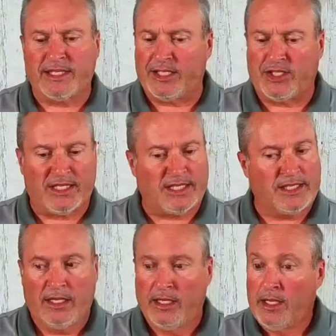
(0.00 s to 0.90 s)
It
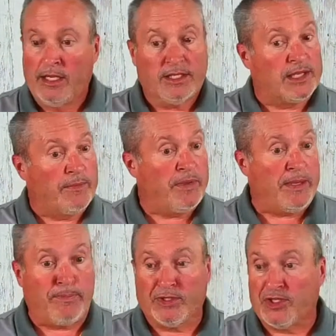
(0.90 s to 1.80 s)
just, some
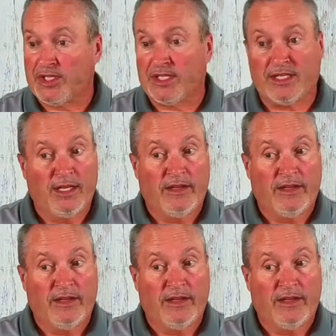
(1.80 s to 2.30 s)
people just,